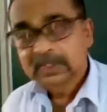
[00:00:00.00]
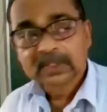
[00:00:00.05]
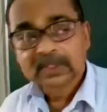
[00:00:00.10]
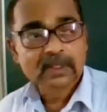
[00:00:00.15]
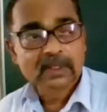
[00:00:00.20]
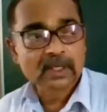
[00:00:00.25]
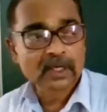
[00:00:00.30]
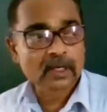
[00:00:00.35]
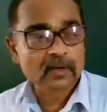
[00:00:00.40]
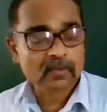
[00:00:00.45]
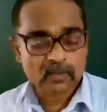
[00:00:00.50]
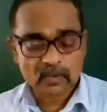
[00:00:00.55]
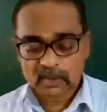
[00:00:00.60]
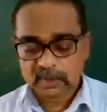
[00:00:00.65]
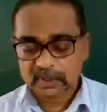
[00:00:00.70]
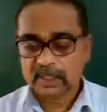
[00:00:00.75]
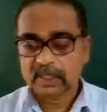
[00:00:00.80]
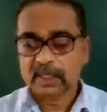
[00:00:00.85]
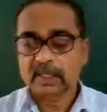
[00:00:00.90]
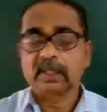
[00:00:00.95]
there are more
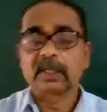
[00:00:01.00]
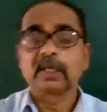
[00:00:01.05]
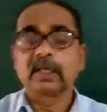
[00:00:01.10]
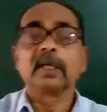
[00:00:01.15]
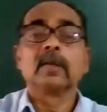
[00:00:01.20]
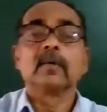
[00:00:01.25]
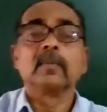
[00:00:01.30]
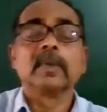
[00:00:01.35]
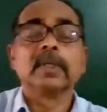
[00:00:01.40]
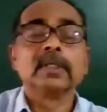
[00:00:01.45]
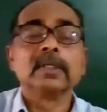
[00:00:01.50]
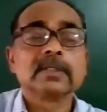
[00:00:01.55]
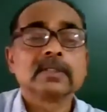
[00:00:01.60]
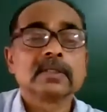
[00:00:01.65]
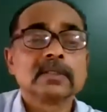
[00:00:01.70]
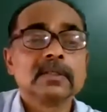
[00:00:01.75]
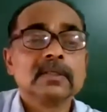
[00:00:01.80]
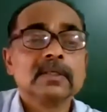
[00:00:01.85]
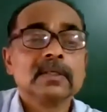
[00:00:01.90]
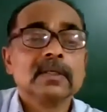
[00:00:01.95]
than 100
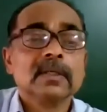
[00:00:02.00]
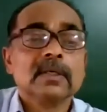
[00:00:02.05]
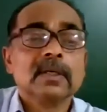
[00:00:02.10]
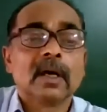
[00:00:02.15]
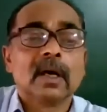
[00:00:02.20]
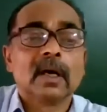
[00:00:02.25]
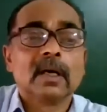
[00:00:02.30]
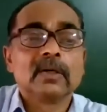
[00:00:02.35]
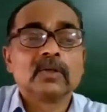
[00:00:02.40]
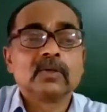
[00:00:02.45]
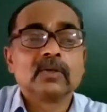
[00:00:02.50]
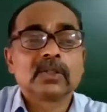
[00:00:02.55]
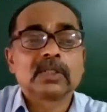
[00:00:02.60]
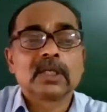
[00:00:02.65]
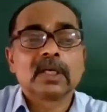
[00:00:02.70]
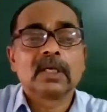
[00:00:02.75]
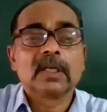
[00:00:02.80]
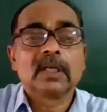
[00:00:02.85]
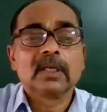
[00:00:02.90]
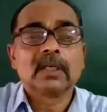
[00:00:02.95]
elements. And to
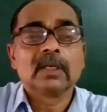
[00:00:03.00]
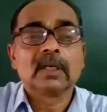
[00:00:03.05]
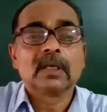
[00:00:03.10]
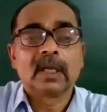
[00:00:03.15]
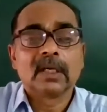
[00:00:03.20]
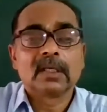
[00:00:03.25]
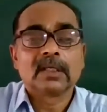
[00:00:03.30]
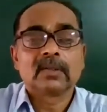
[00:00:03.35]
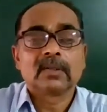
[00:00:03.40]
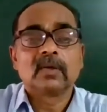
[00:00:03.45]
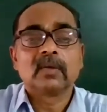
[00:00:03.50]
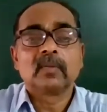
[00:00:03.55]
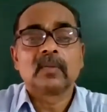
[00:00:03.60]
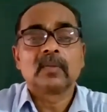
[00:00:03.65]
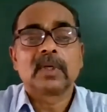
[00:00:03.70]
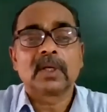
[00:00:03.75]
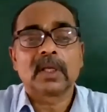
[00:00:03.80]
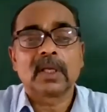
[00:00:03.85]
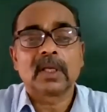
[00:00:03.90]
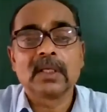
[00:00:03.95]
study and
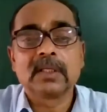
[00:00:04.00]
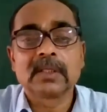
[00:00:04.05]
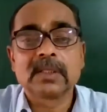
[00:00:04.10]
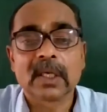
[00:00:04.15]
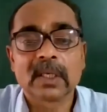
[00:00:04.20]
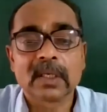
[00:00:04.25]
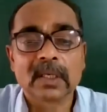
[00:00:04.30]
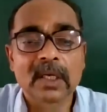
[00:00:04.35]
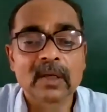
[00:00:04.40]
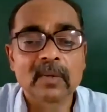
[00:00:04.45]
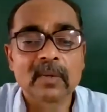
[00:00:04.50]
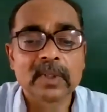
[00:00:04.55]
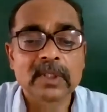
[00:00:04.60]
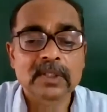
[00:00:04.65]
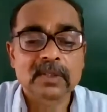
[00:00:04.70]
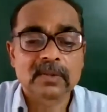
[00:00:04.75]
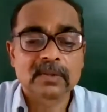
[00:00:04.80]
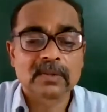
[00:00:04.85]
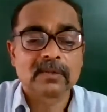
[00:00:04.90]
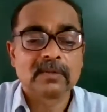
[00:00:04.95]
remember each and
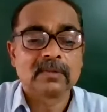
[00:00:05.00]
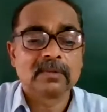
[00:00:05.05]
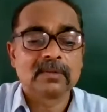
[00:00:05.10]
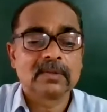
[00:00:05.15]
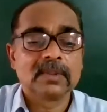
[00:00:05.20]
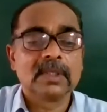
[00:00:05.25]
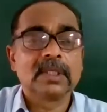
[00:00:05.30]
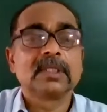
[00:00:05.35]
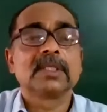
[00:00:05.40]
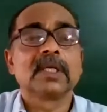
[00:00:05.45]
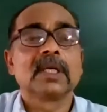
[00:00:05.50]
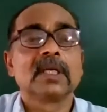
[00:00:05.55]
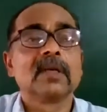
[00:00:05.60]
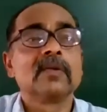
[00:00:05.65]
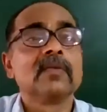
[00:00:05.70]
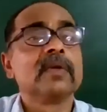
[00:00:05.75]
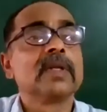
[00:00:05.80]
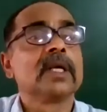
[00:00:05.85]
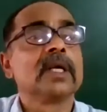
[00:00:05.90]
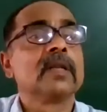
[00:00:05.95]

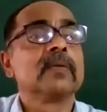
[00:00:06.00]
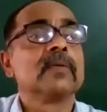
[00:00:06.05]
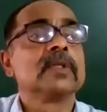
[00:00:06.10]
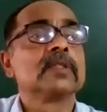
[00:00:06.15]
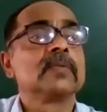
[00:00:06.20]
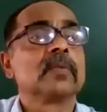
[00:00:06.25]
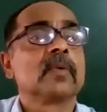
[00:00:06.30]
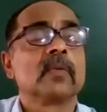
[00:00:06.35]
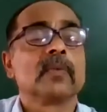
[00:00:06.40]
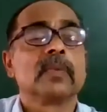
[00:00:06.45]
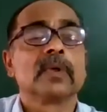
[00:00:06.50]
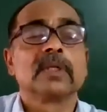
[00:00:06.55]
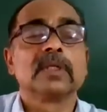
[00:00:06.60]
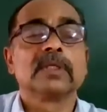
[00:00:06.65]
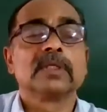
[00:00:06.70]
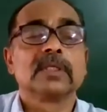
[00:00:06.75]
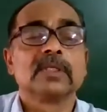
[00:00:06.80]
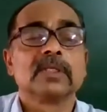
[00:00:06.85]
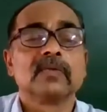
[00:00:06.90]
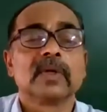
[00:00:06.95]
every element's
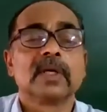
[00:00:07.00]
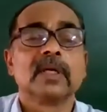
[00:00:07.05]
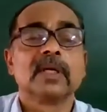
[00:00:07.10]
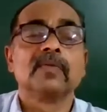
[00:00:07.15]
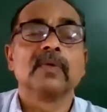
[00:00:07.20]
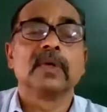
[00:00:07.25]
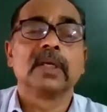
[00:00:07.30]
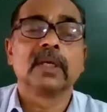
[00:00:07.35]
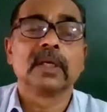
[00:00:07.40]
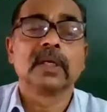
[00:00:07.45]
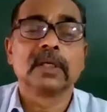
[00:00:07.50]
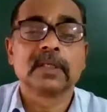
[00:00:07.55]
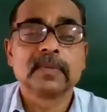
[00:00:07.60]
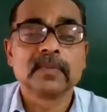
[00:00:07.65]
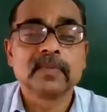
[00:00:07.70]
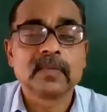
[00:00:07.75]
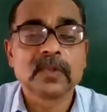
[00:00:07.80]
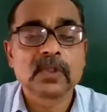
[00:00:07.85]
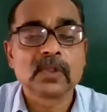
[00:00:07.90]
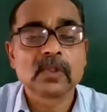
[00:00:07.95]
properties is very difficult.
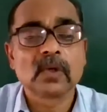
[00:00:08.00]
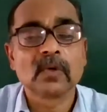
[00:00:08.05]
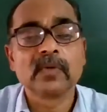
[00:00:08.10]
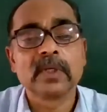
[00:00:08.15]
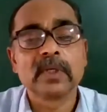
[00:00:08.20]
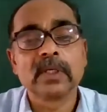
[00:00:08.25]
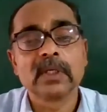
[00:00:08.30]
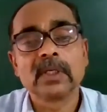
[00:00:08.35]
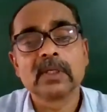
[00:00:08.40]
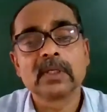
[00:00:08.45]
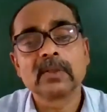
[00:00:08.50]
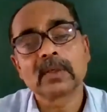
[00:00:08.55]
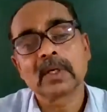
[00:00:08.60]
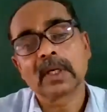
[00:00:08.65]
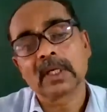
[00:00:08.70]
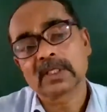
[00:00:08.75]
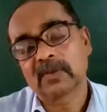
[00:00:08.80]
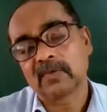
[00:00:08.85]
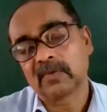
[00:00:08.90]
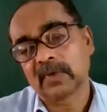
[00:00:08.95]
So we need to
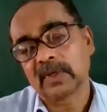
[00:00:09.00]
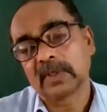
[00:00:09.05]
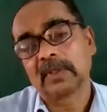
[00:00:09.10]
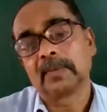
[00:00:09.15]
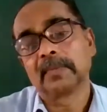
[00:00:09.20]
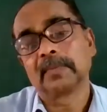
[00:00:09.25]
classify them.